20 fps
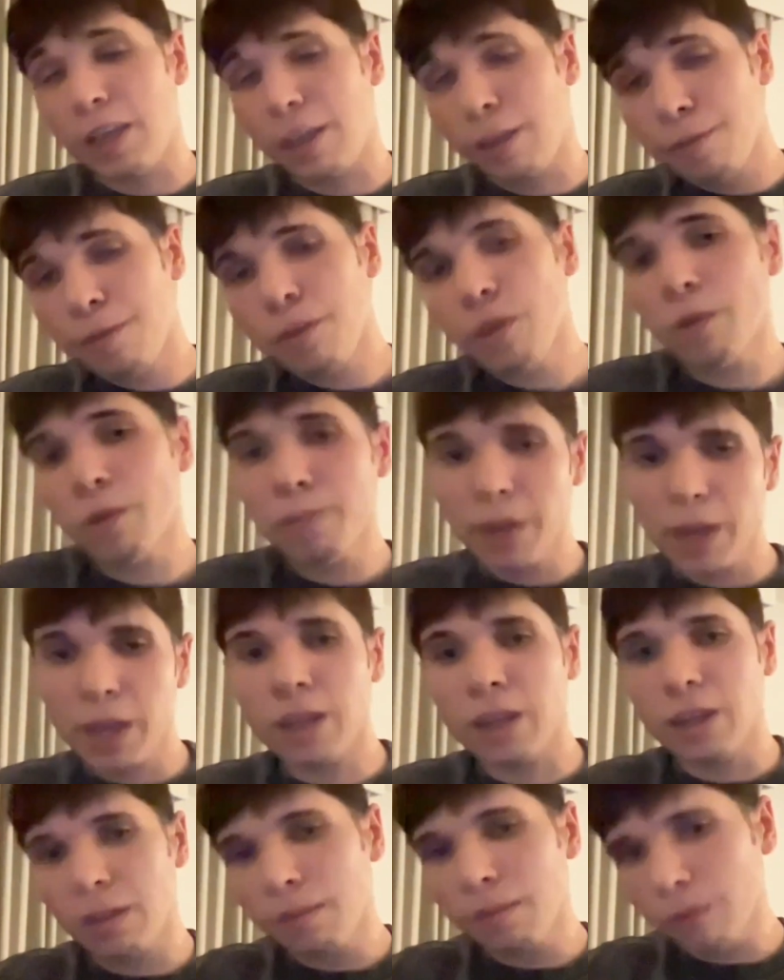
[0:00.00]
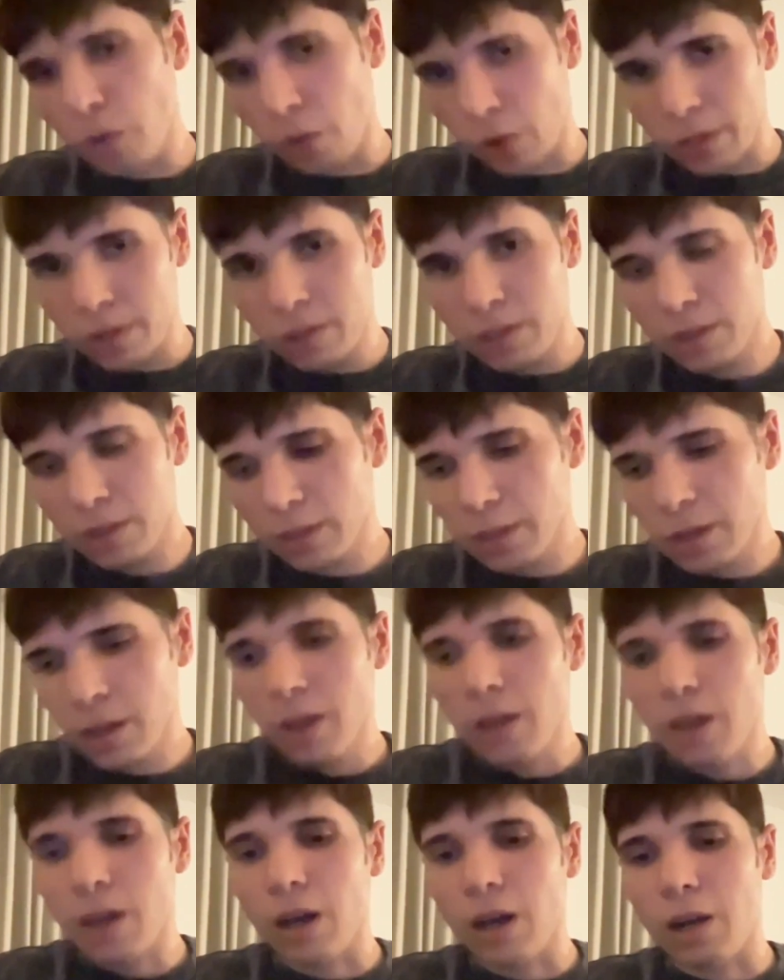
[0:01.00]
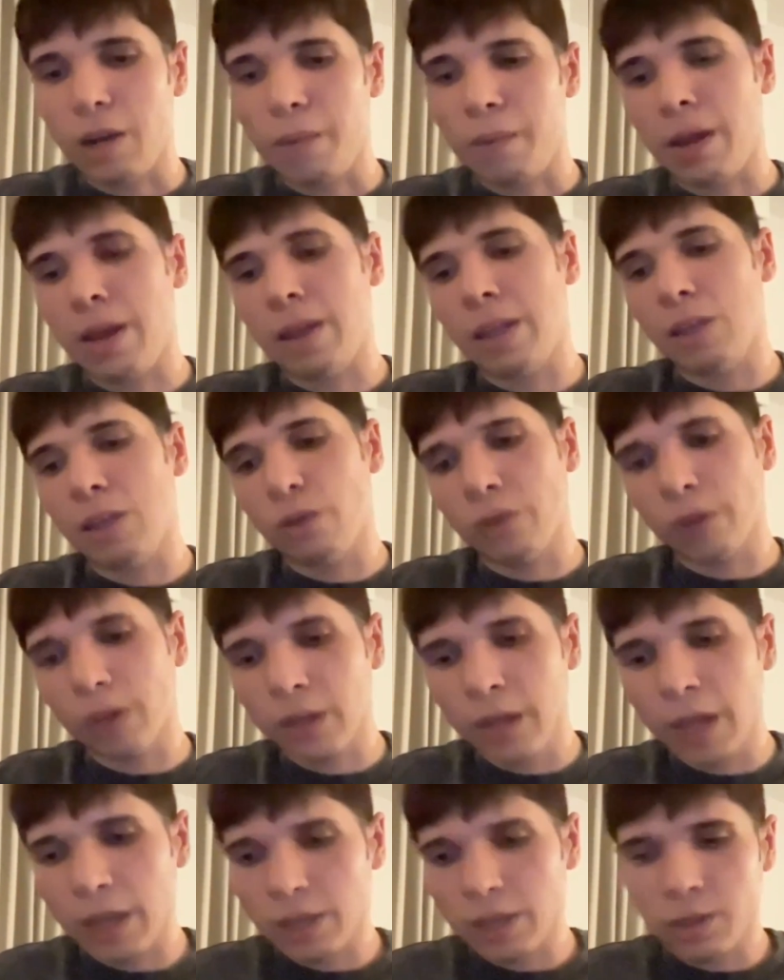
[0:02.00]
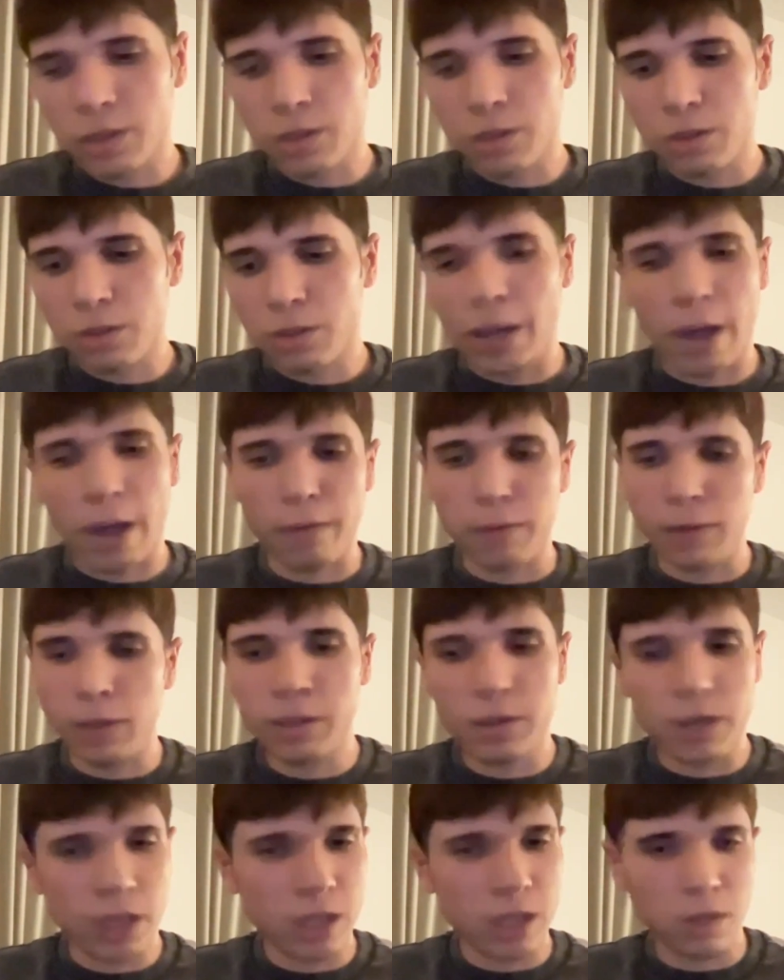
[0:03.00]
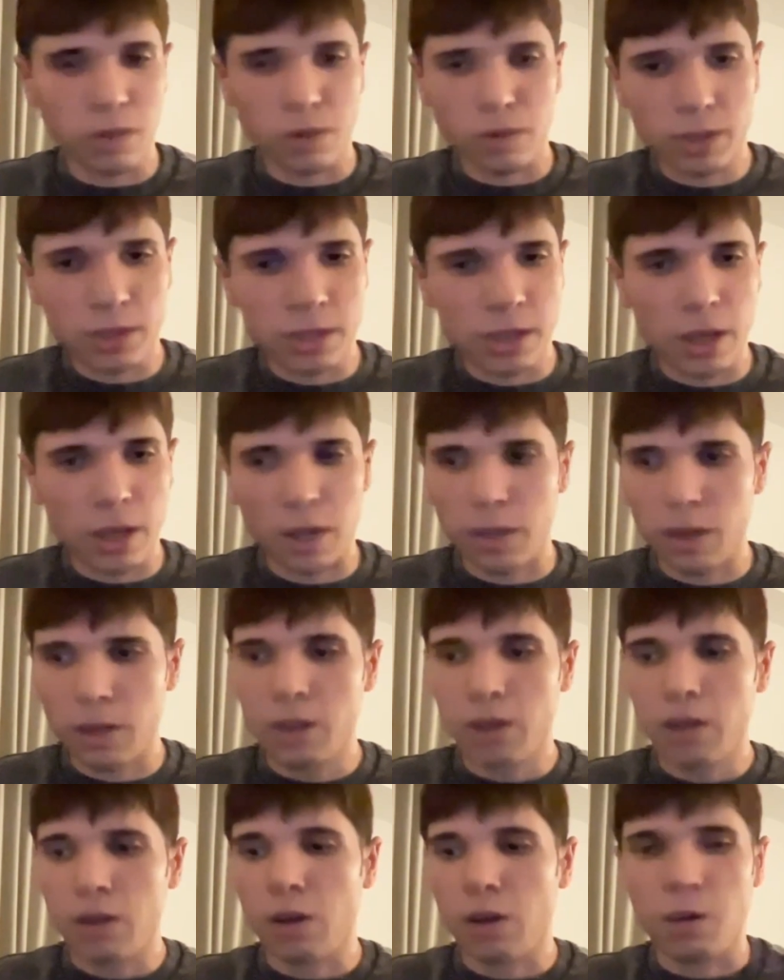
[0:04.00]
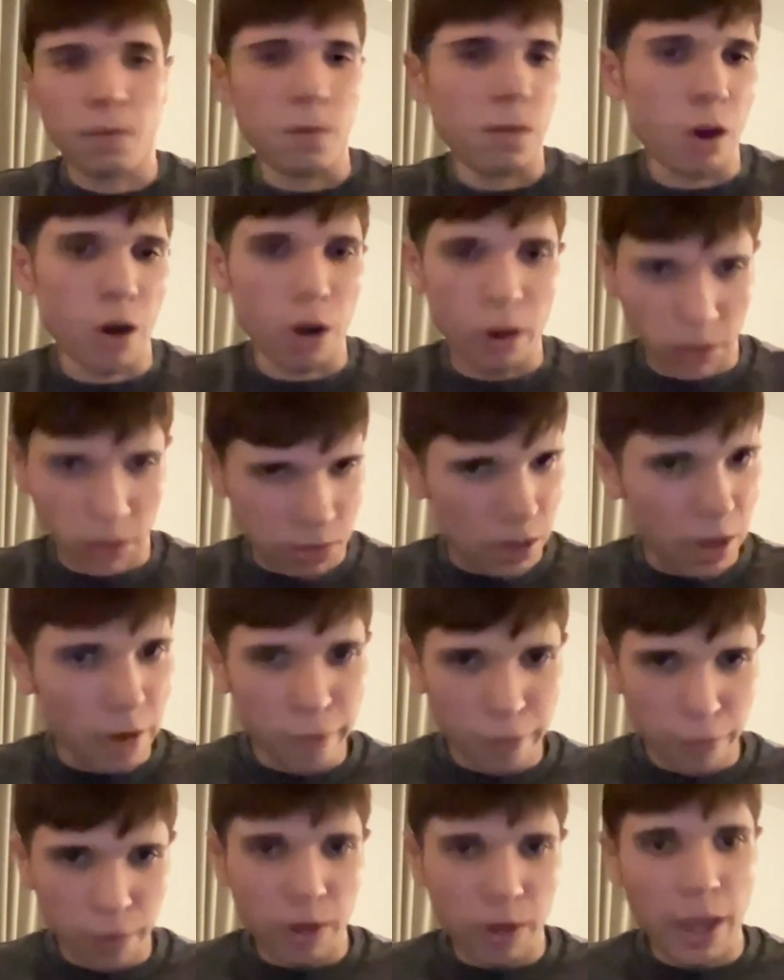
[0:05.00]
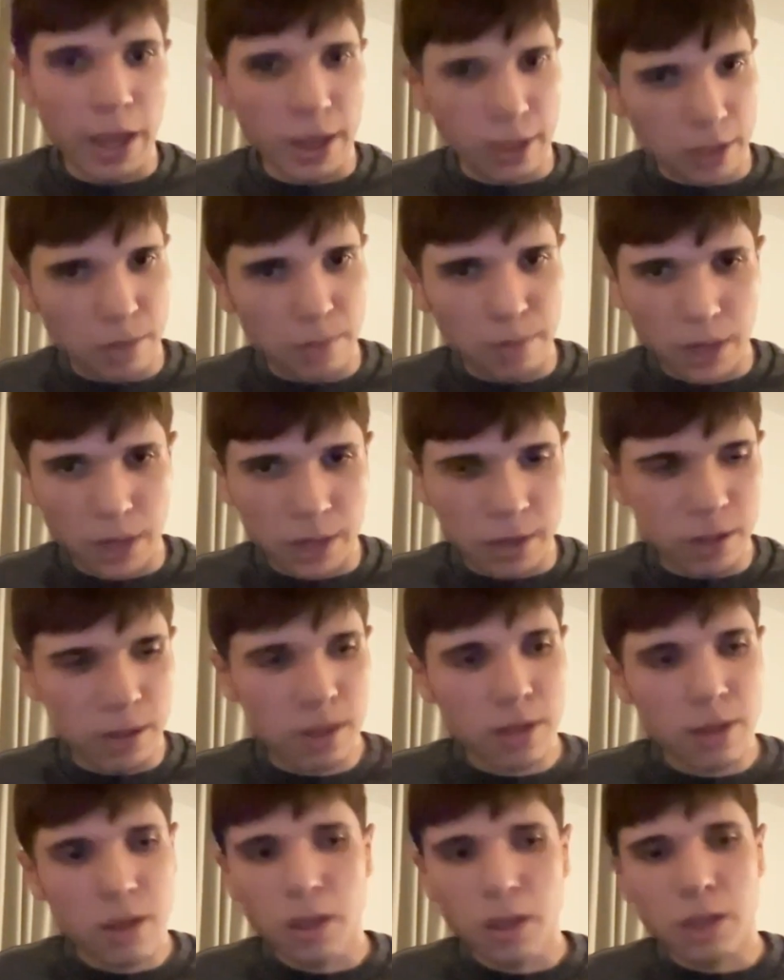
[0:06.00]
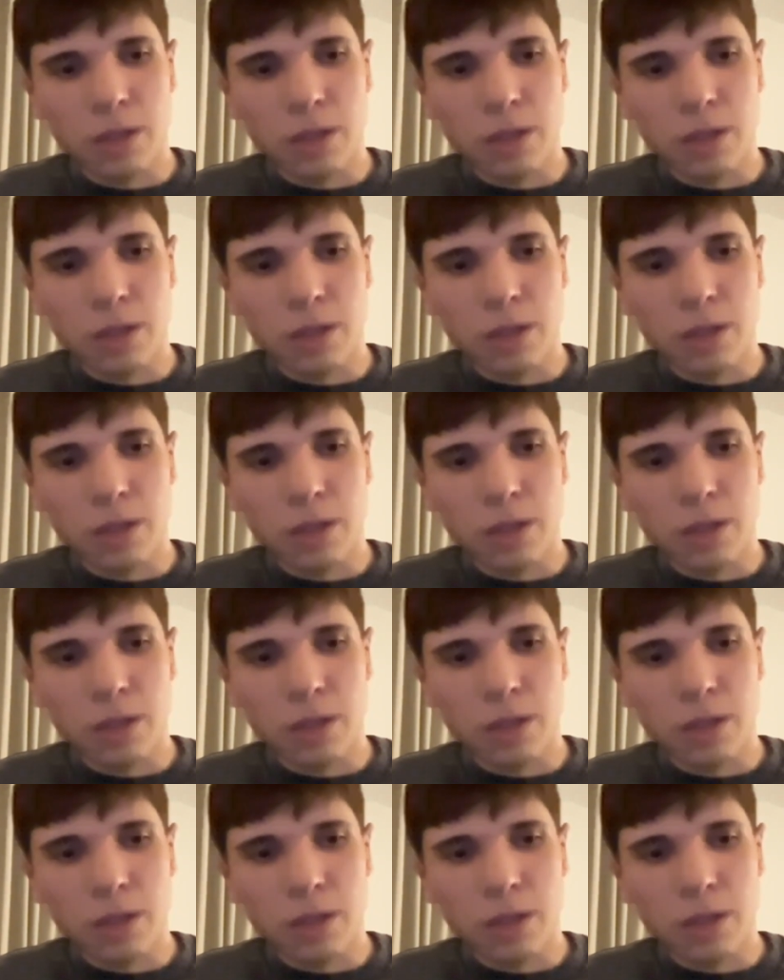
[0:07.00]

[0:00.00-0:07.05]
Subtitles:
you're paying an invoice and you're connected to, you have vTXO set among different ASPs,